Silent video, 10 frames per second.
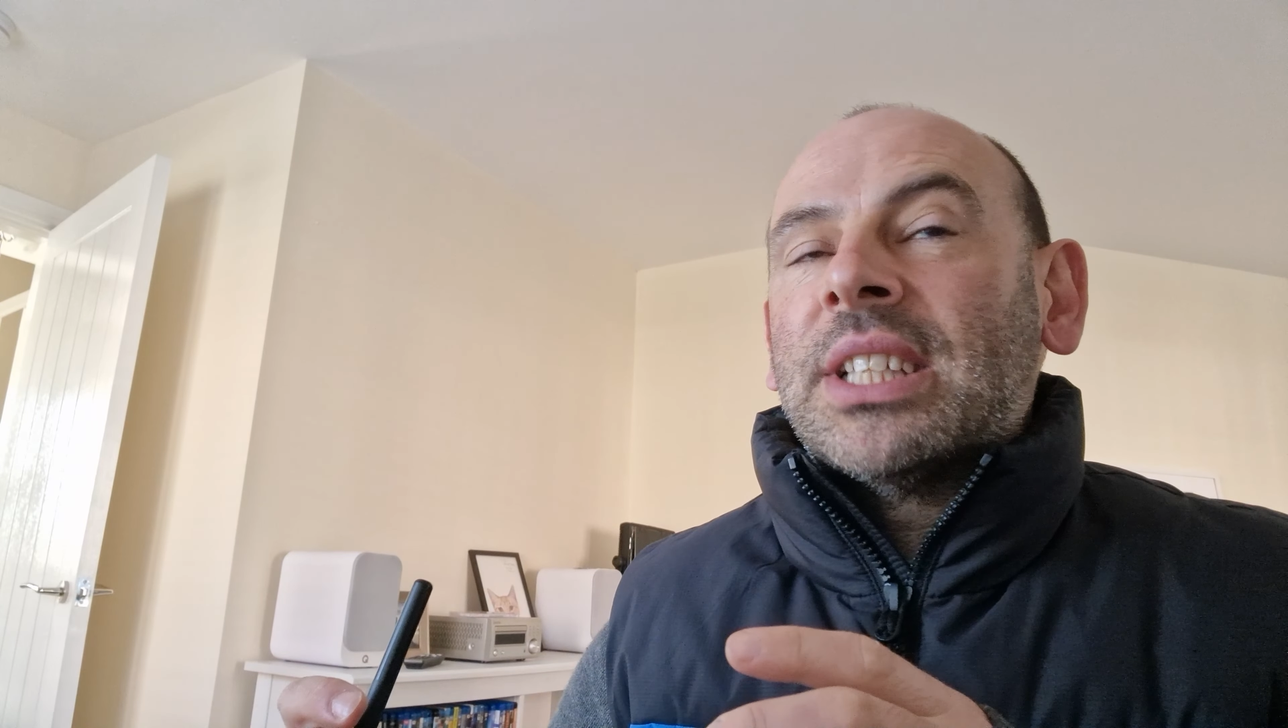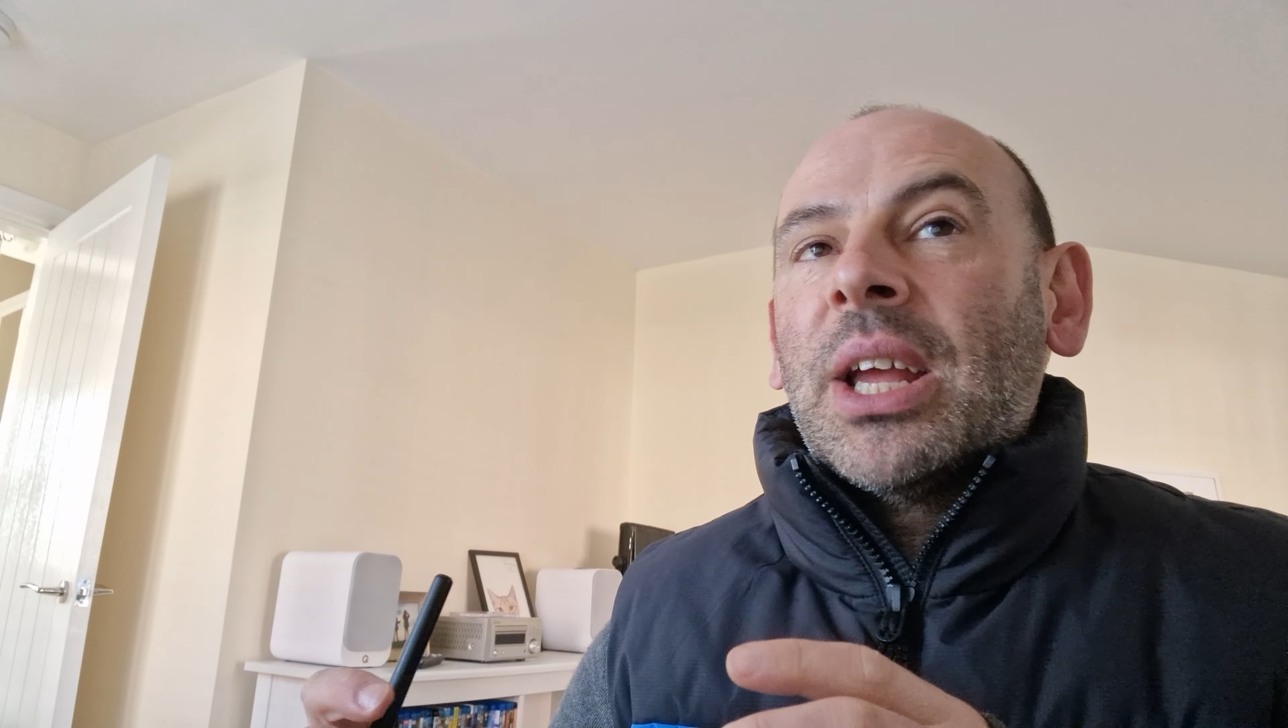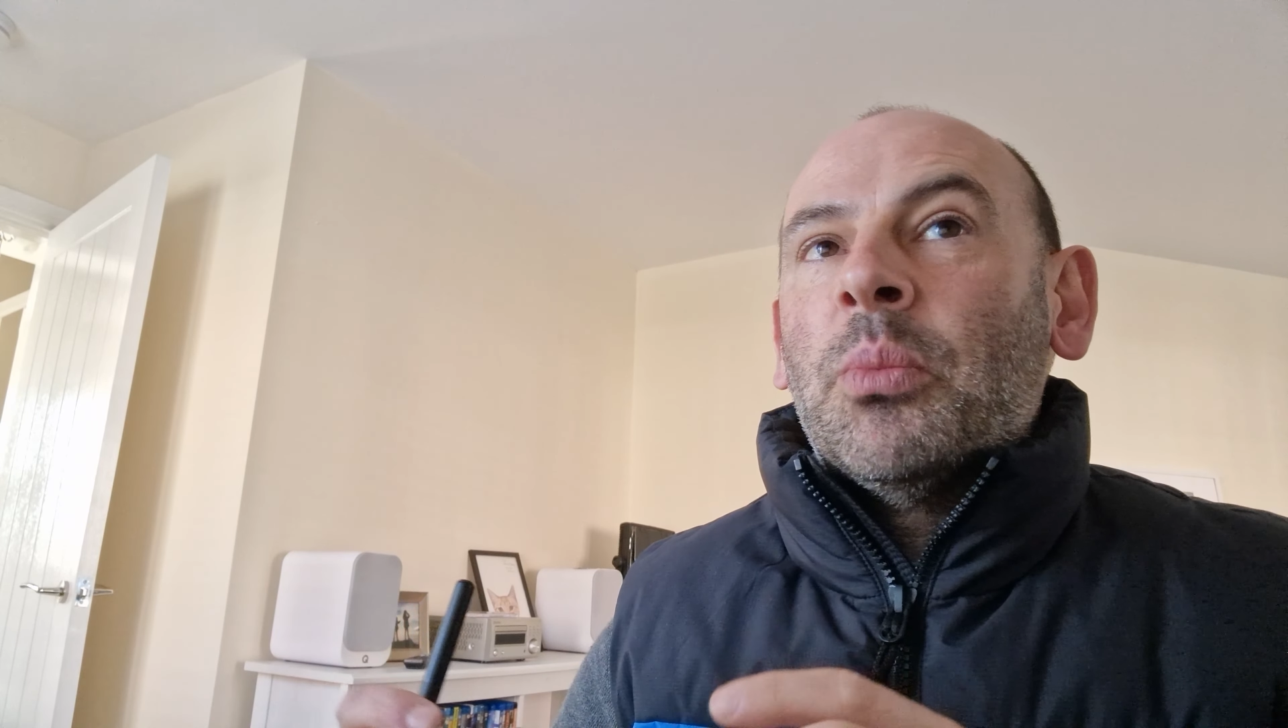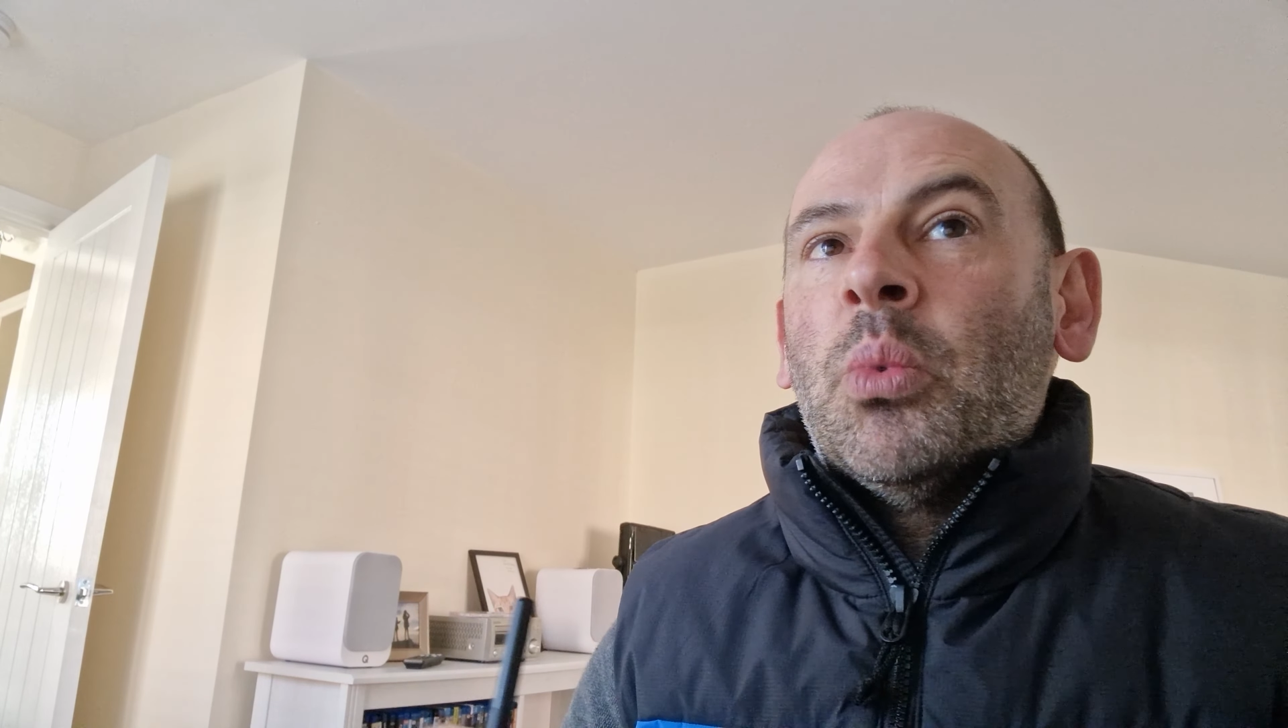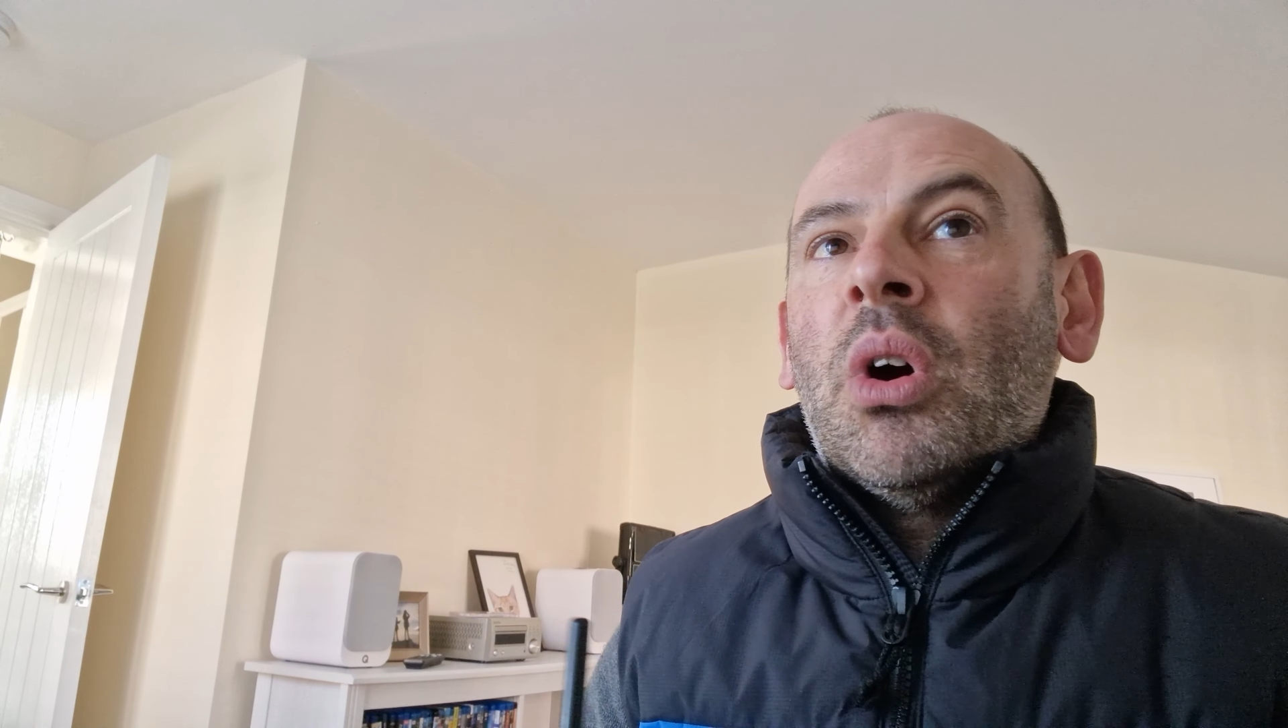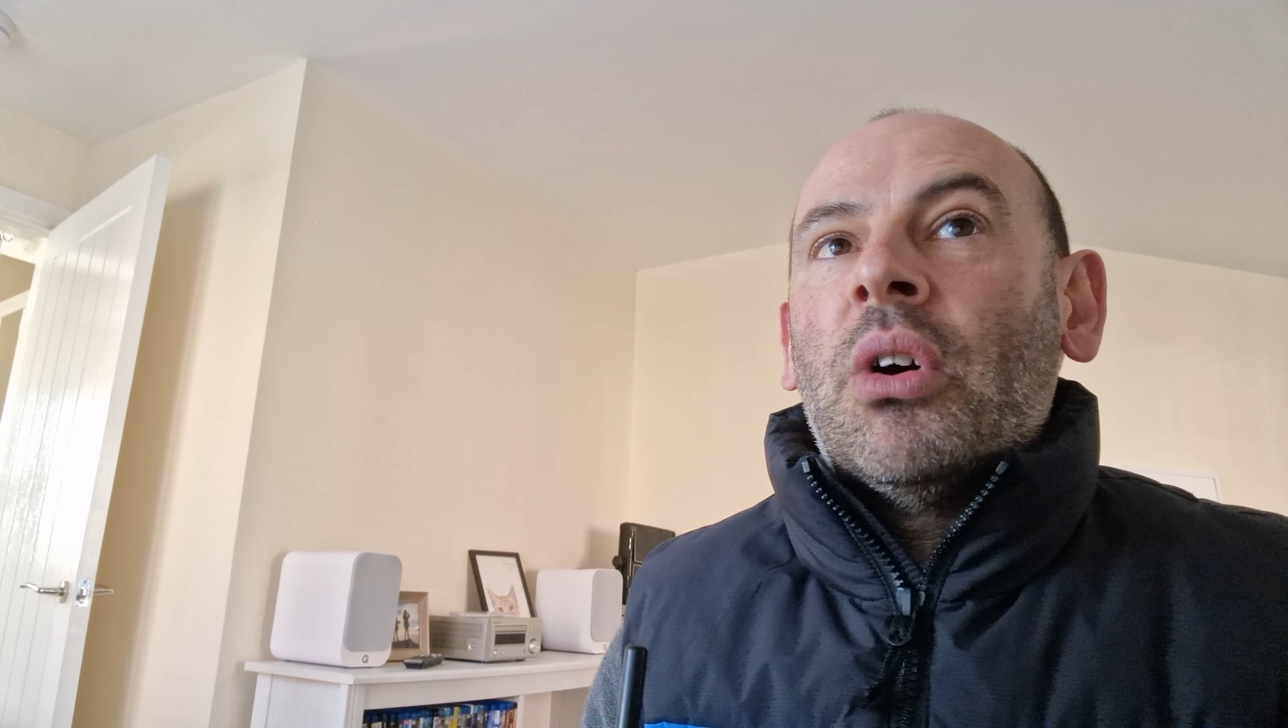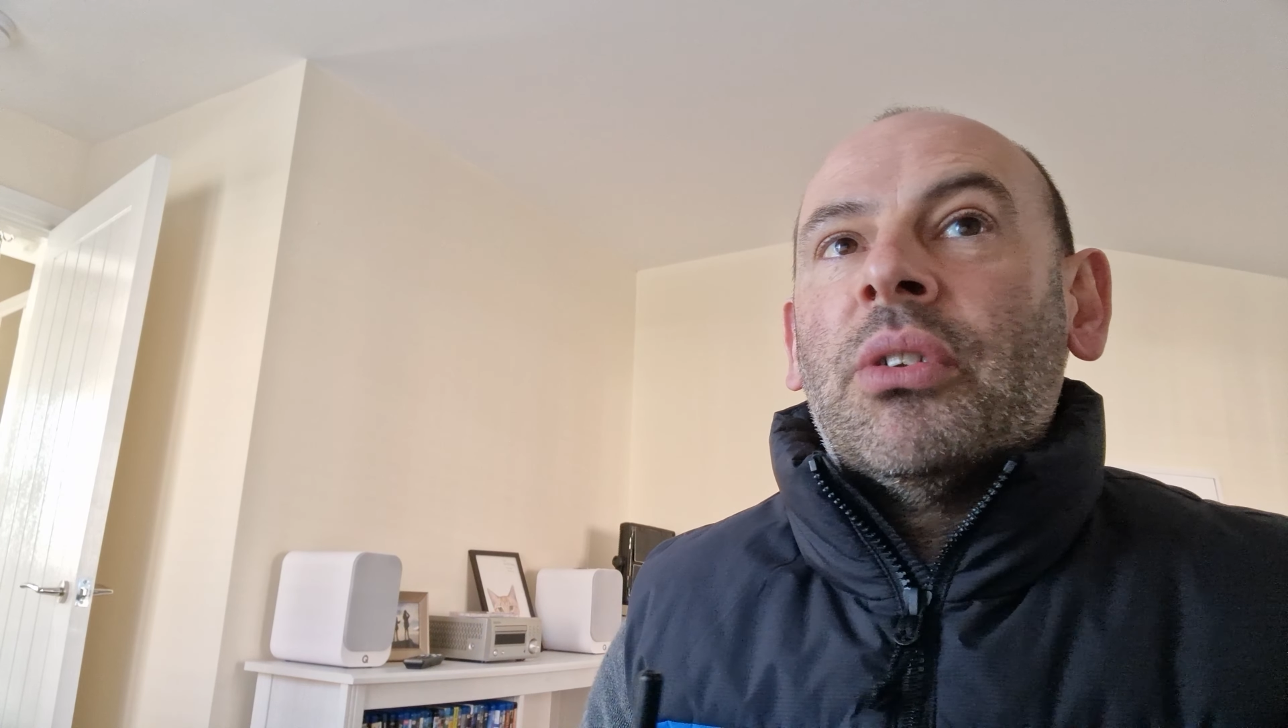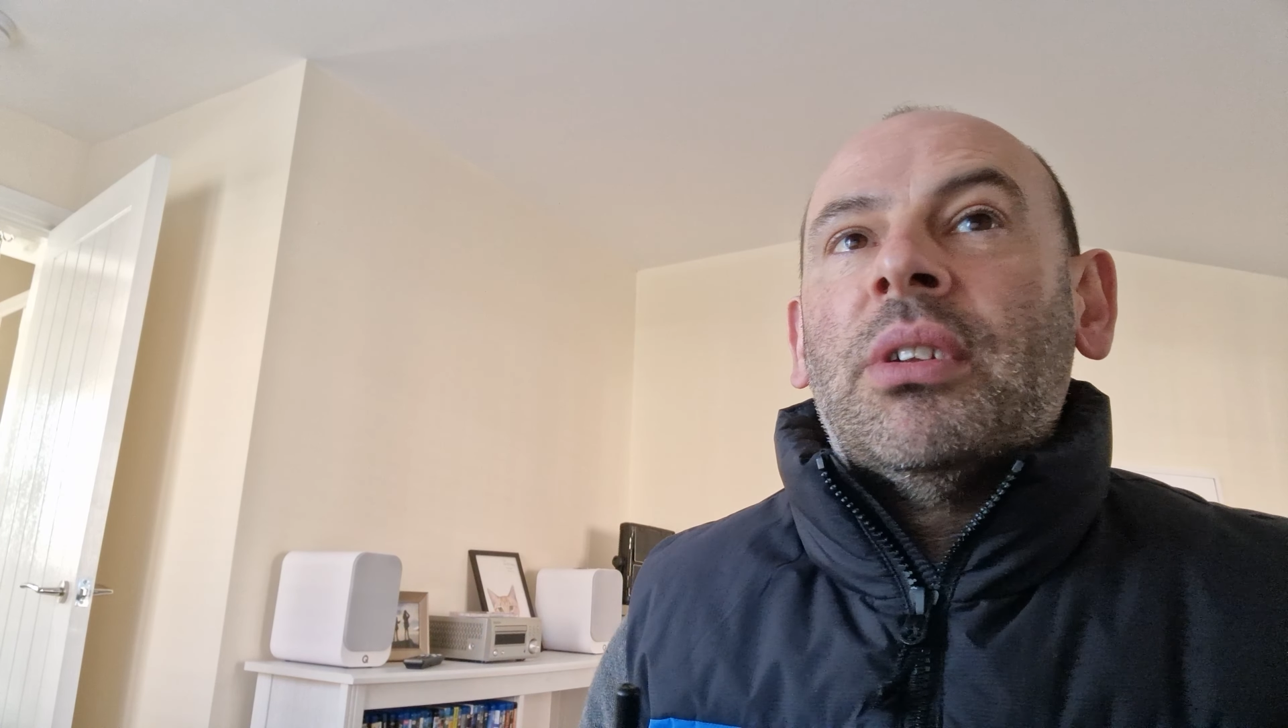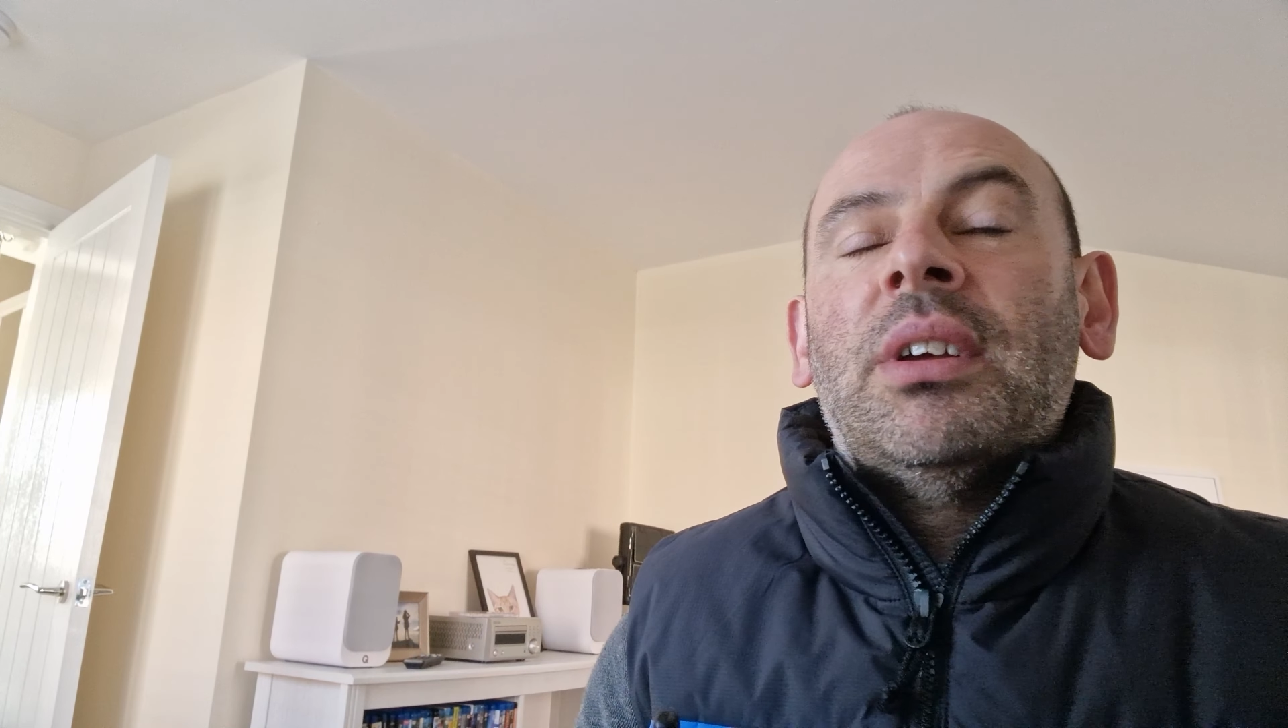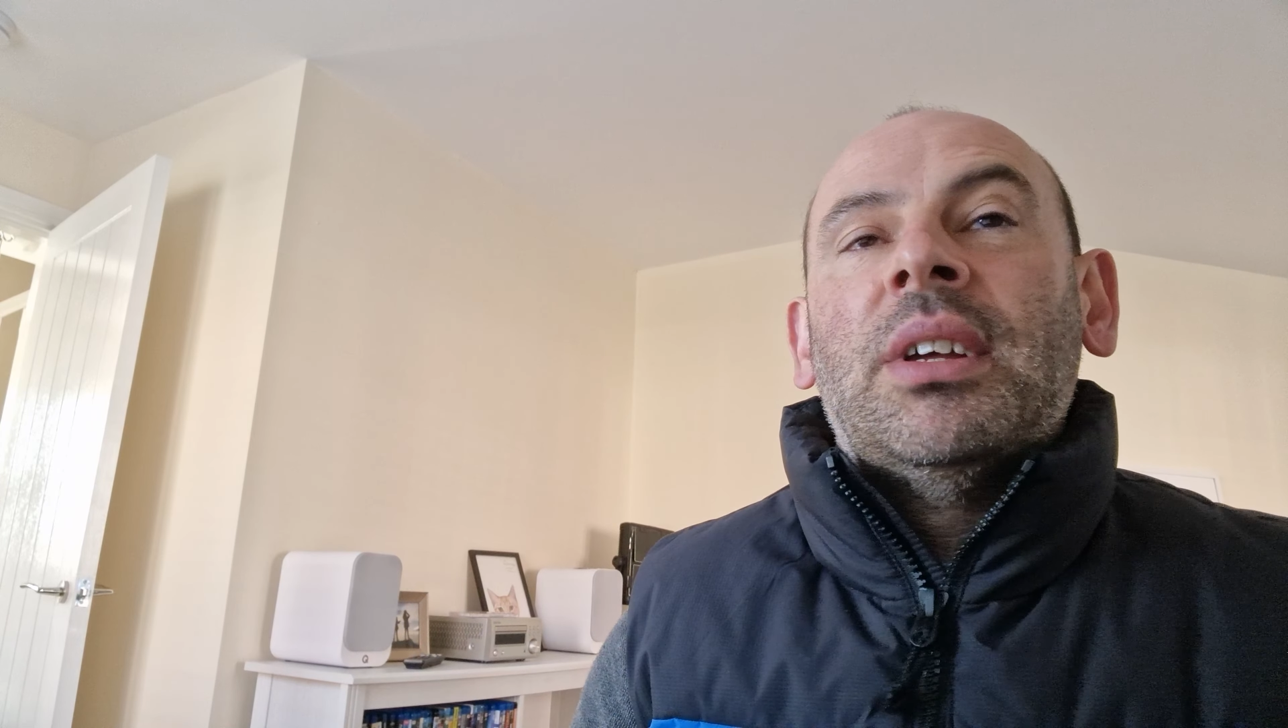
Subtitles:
set in one,